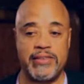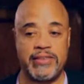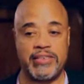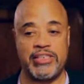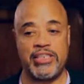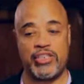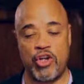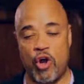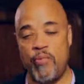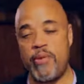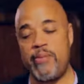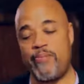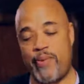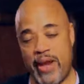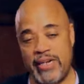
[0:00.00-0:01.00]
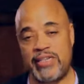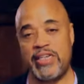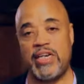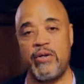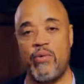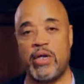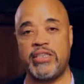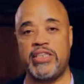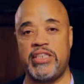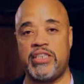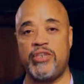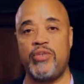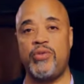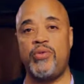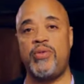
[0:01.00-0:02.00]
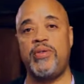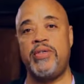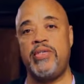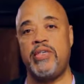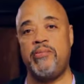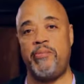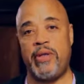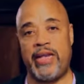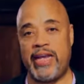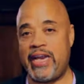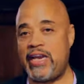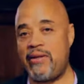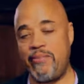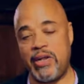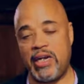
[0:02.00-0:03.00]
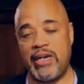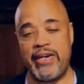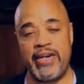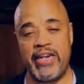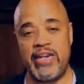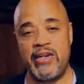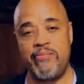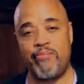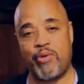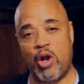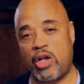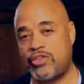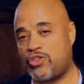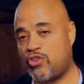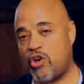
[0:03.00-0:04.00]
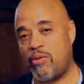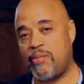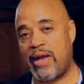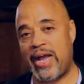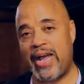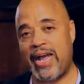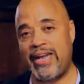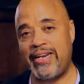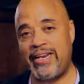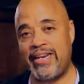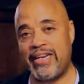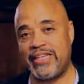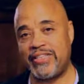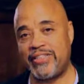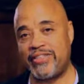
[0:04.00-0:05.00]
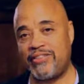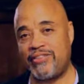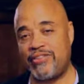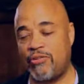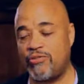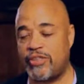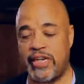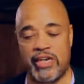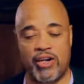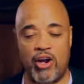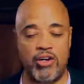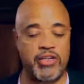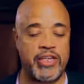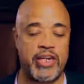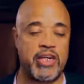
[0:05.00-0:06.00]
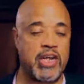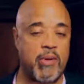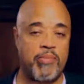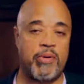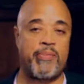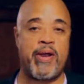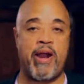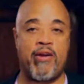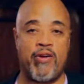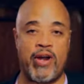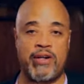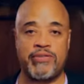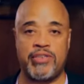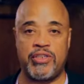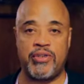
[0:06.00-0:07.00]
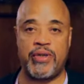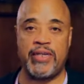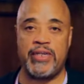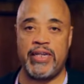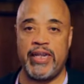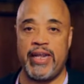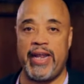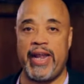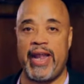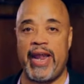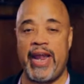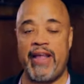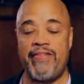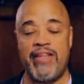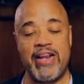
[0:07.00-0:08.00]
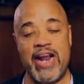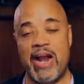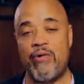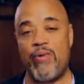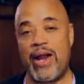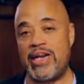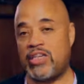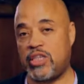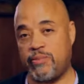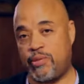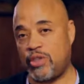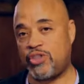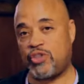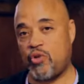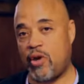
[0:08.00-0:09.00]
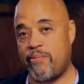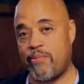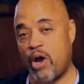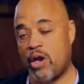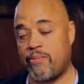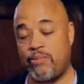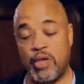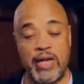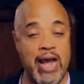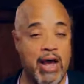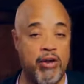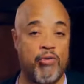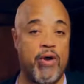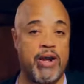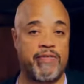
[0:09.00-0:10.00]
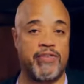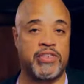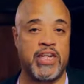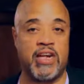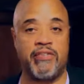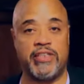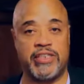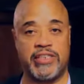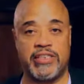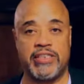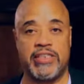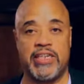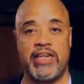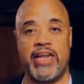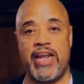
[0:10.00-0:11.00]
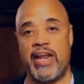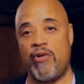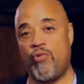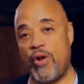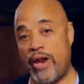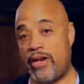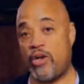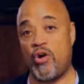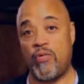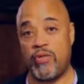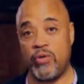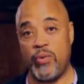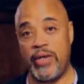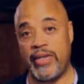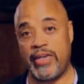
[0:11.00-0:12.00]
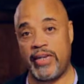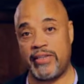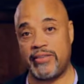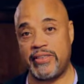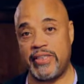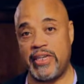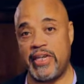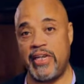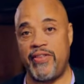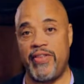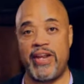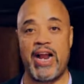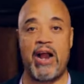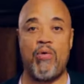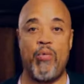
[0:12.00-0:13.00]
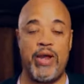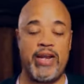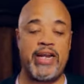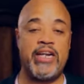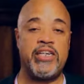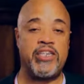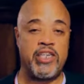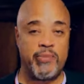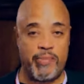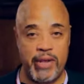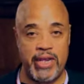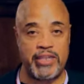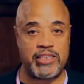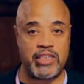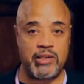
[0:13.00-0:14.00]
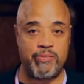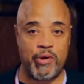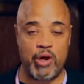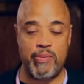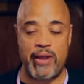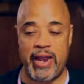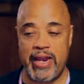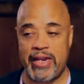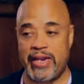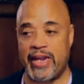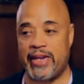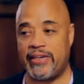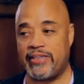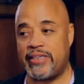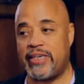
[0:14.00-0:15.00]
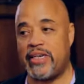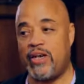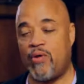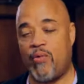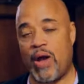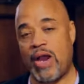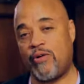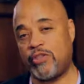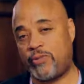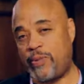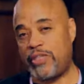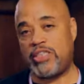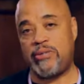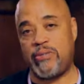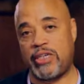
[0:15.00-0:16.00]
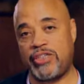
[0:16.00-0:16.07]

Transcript: she told me basically what to do, beginning, middle, and end, broad stroke my ideas, don't take longer than a couple of paragraphs to do it. And then I ran to the bookstore and bought a book, How to Write for Television, and read it over the weekend. Then I went into the pitch at Burbank, and while I was pitching my